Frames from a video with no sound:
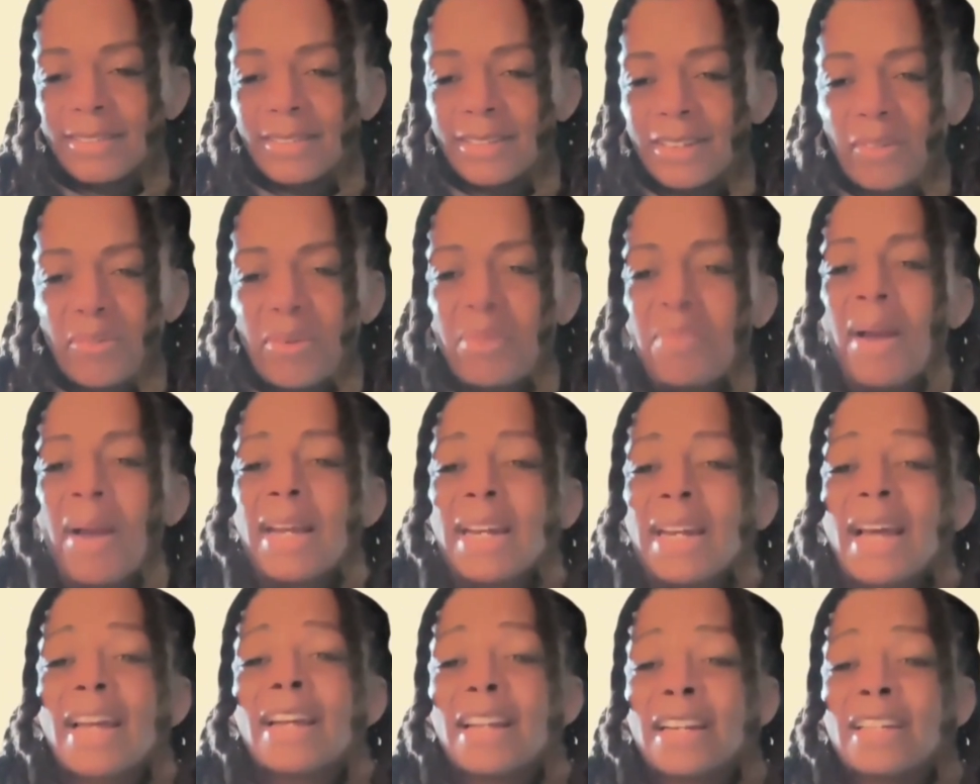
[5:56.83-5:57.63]
we
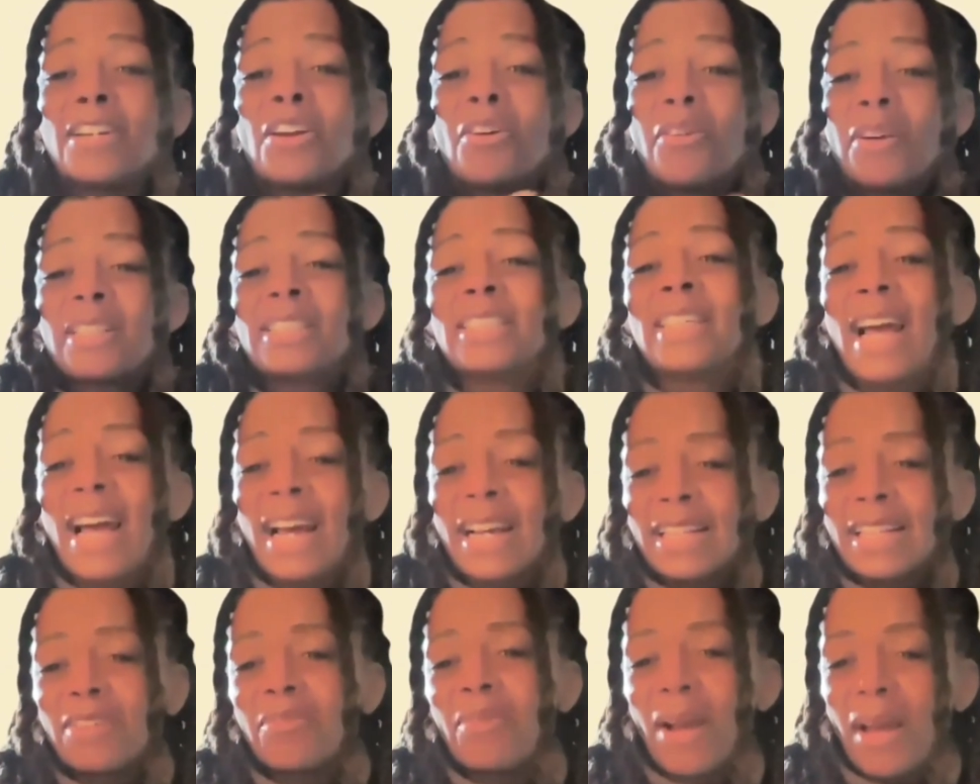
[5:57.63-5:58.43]
might not know
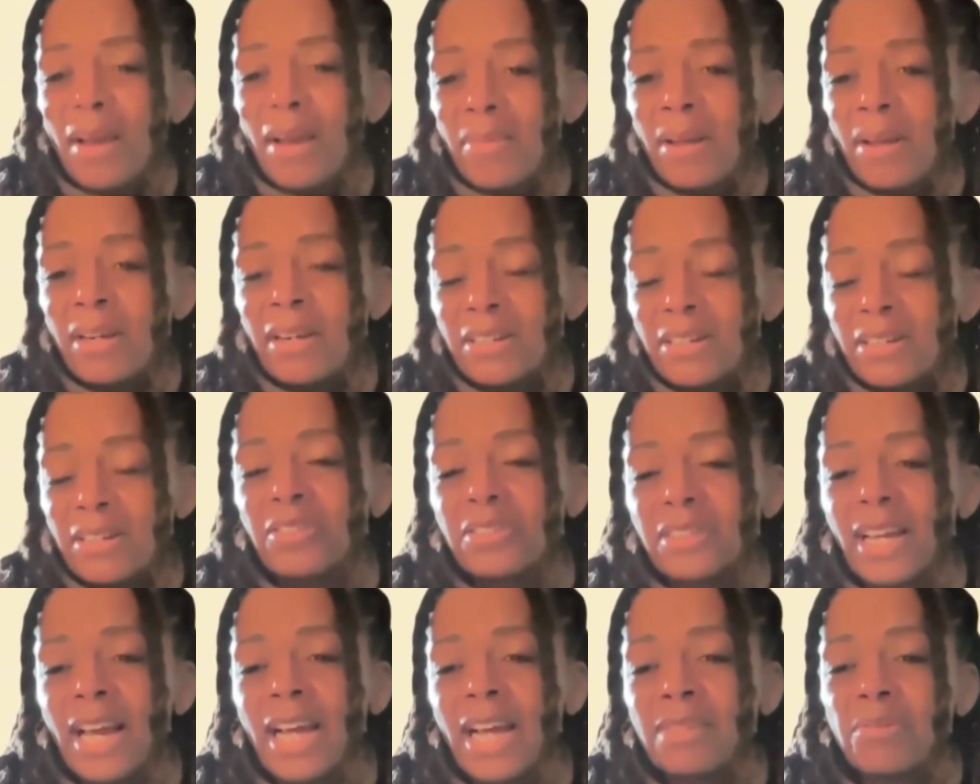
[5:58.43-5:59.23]
exactly why an
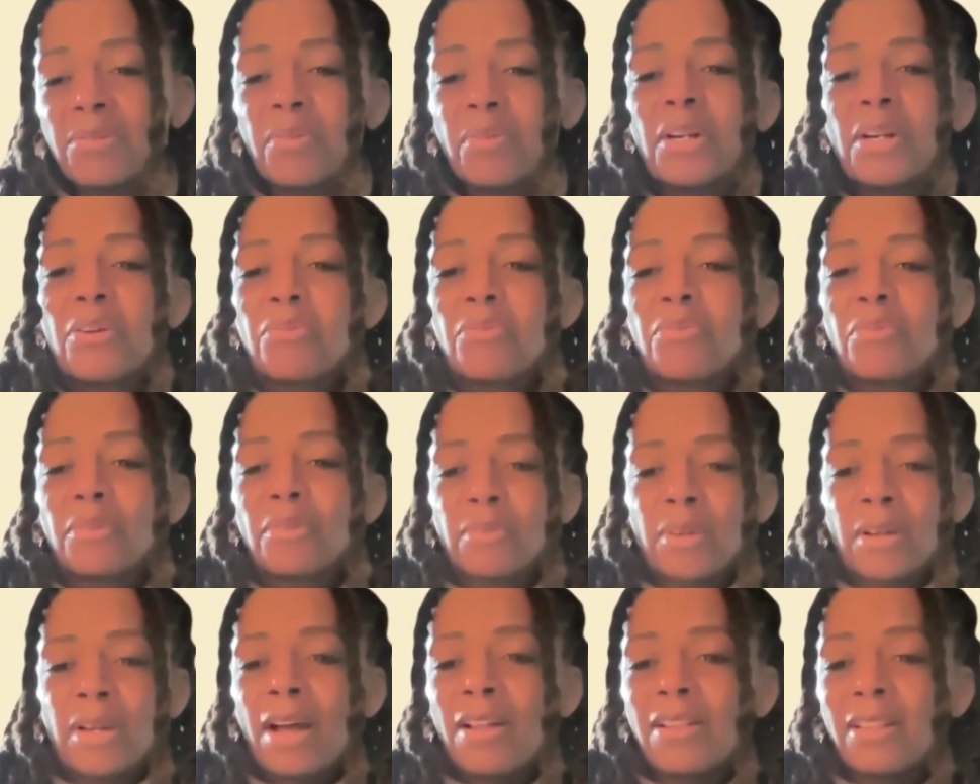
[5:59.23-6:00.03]
adult dies, but we
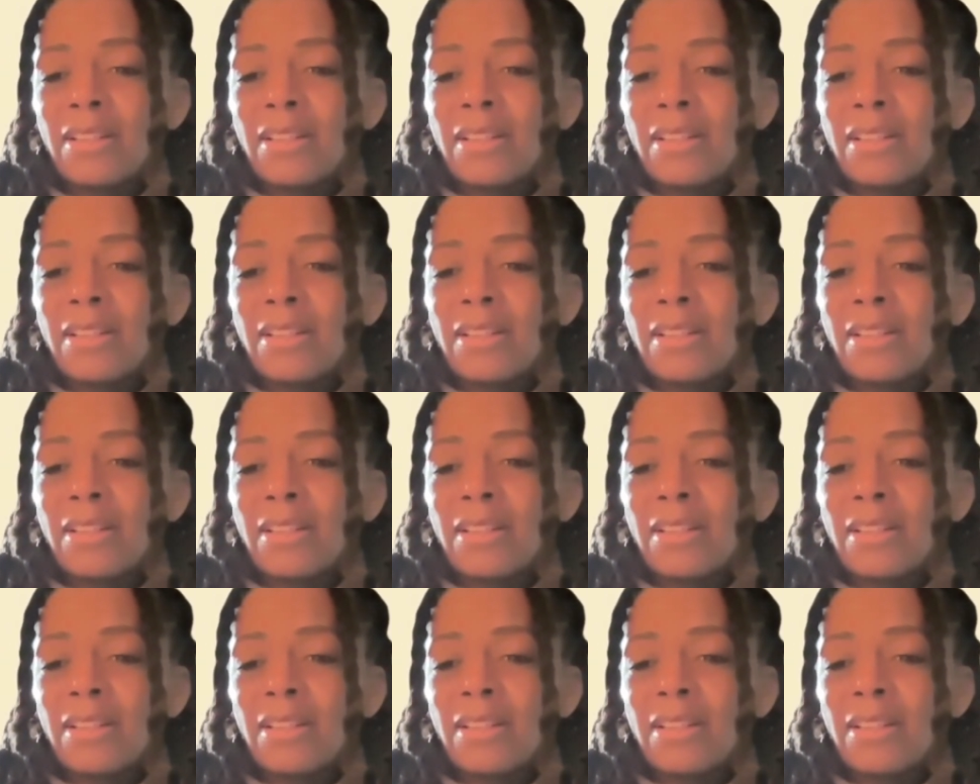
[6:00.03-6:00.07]
don't